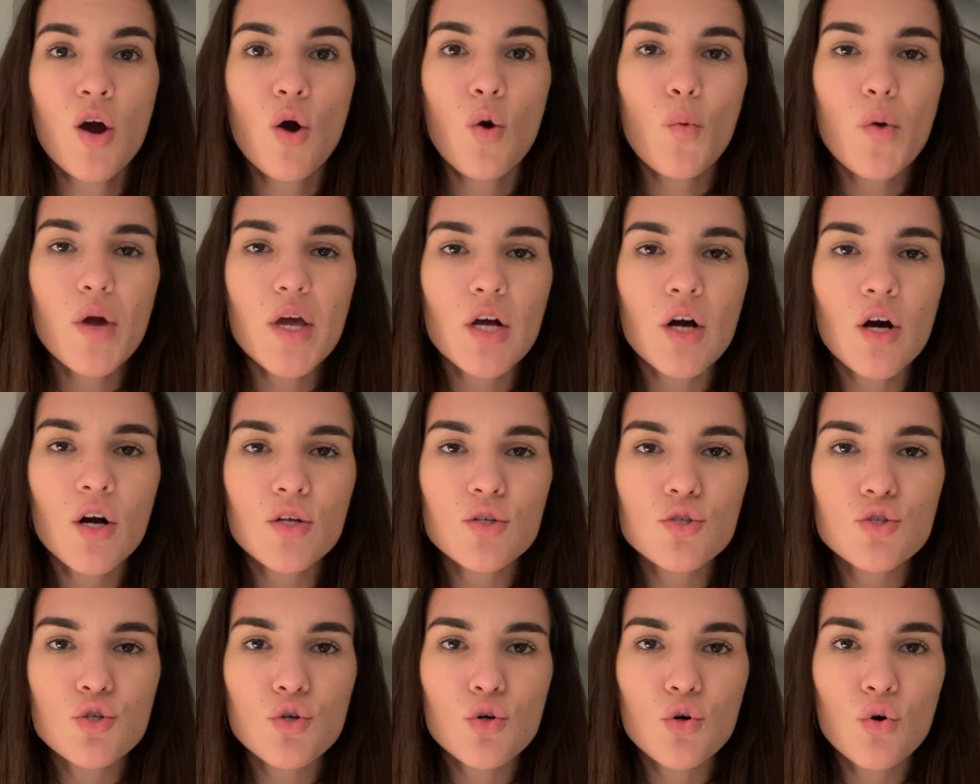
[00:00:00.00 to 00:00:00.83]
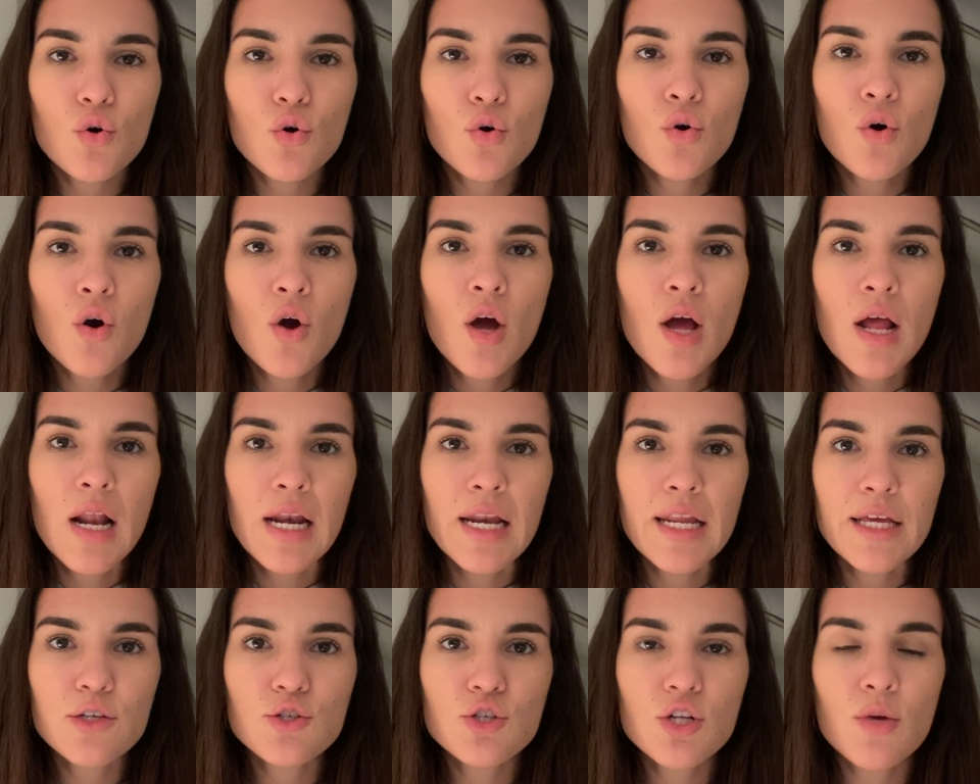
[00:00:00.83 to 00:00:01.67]
We can't score
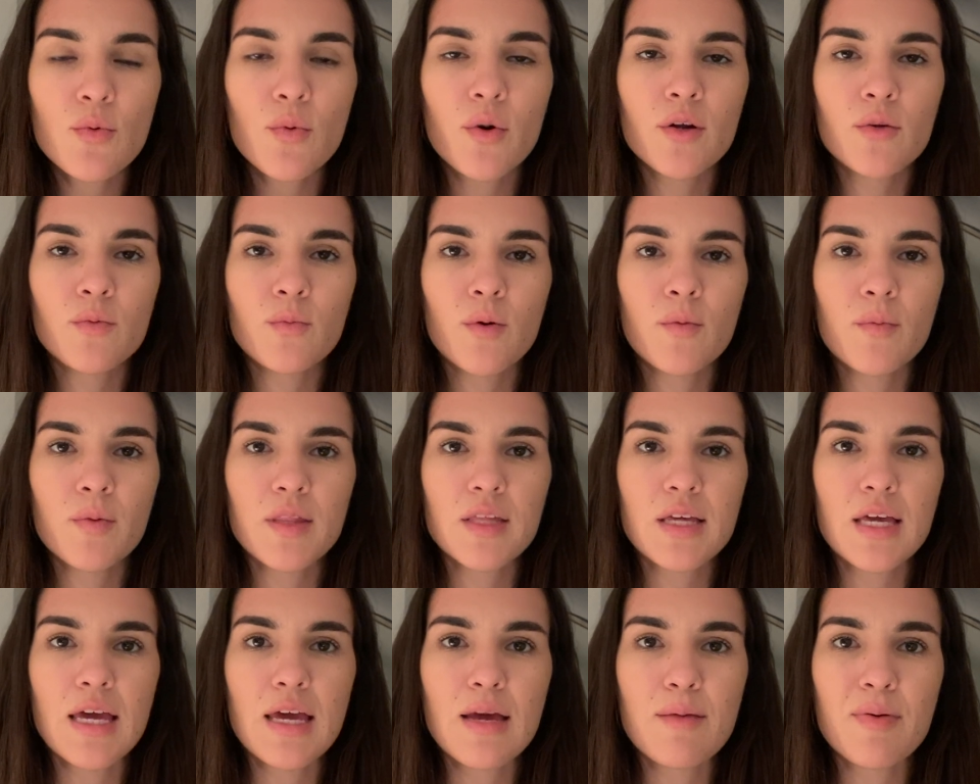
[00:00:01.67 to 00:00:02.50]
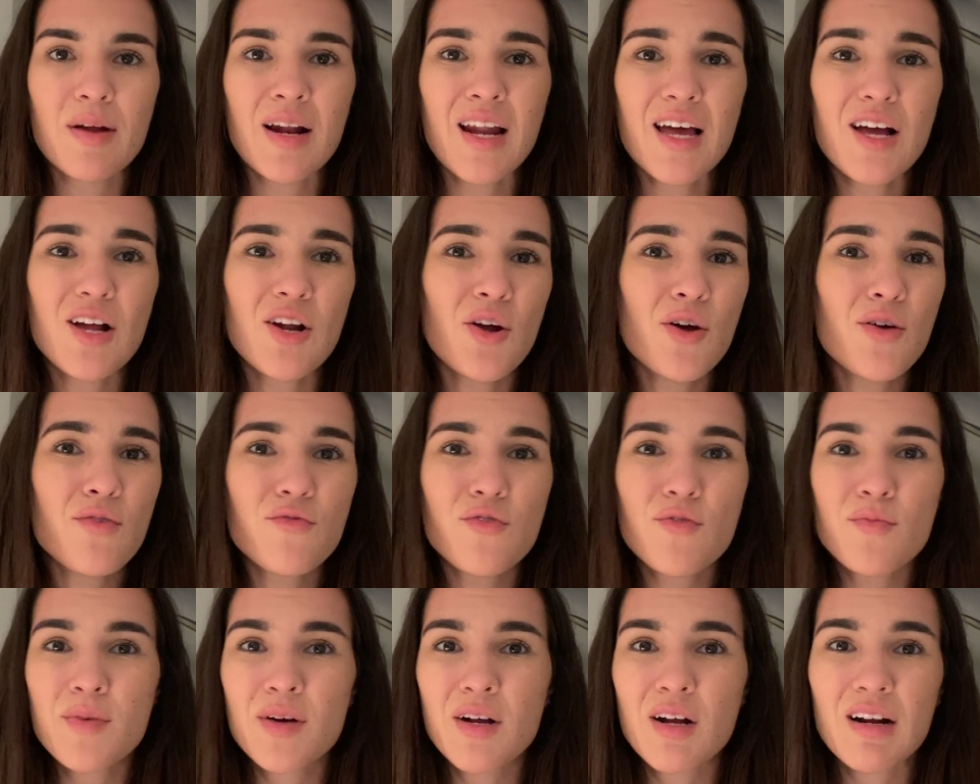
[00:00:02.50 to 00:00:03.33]
literally one-on-one with the keeper, let alone
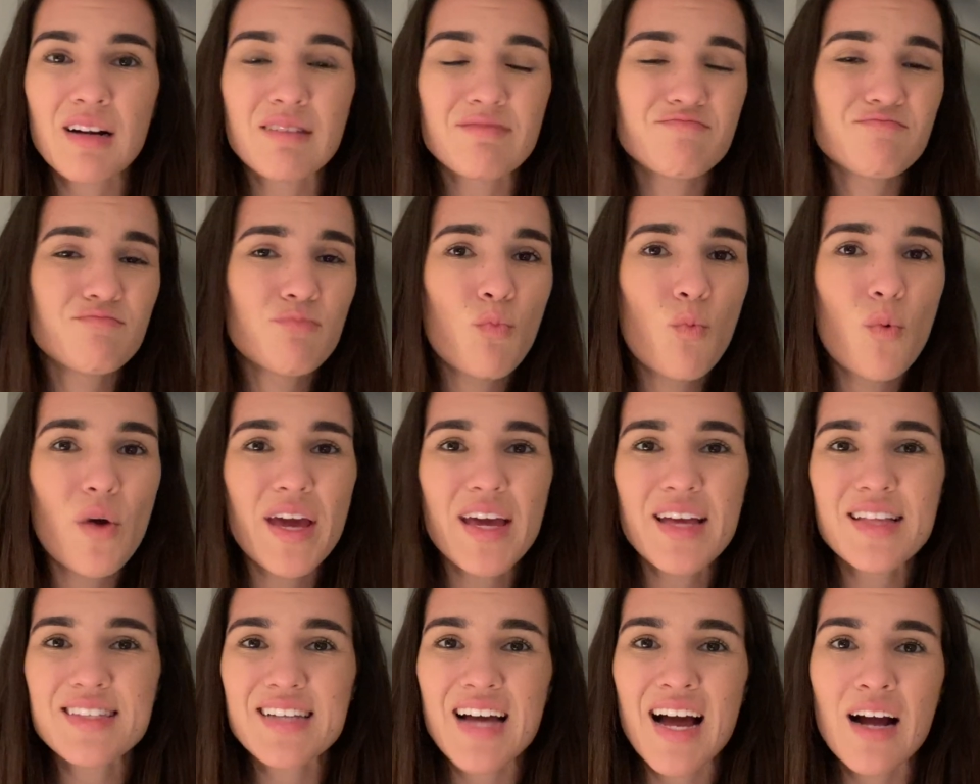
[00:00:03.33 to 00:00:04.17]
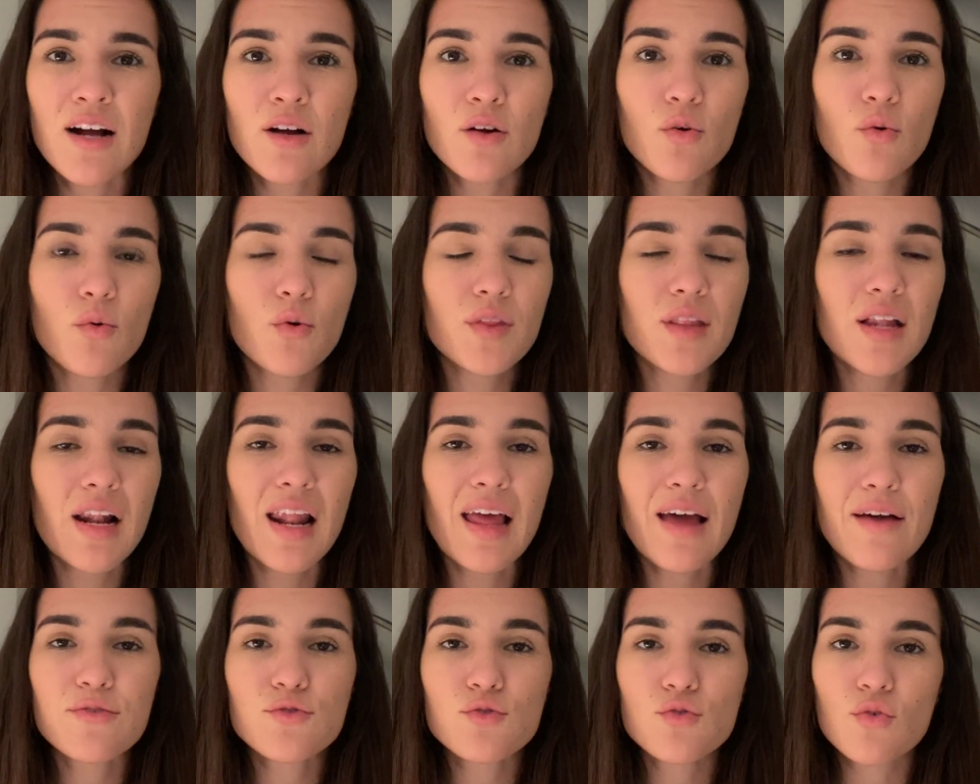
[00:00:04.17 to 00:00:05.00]
from a weird angle on the
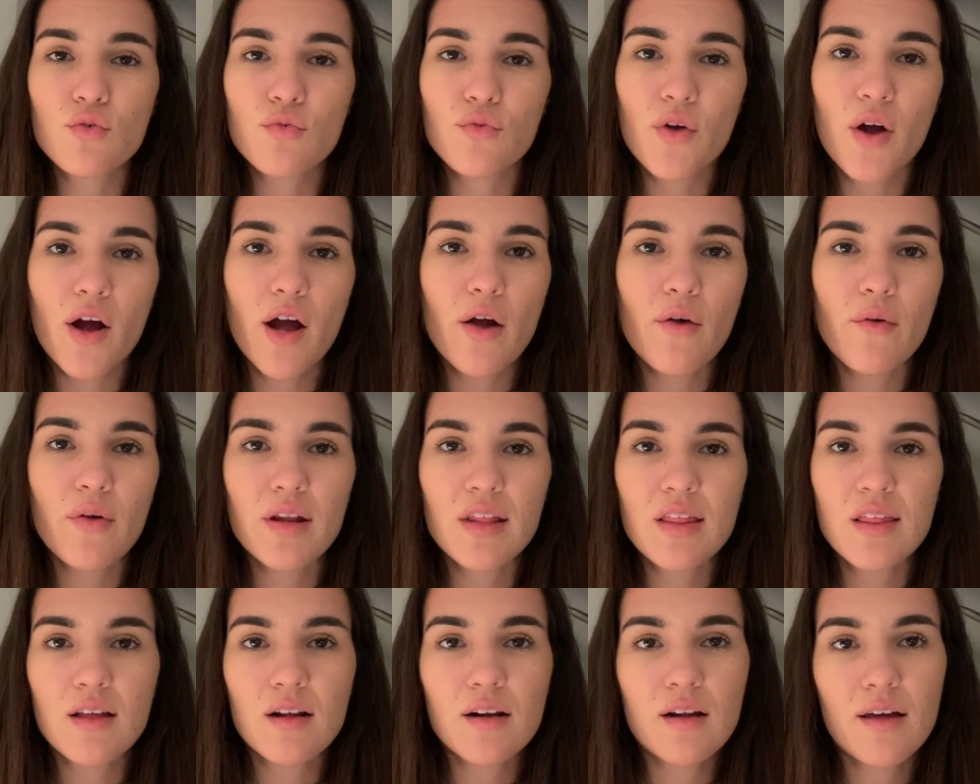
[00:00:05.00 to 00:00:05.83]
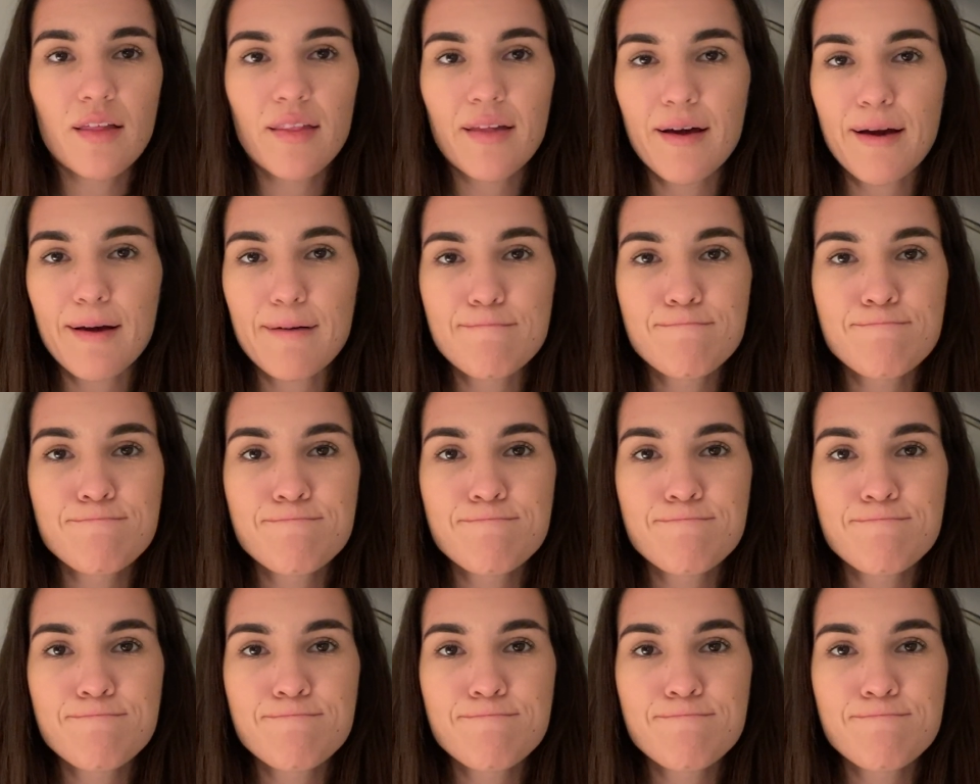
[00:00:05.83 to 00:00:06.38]
left or the right or anything like that.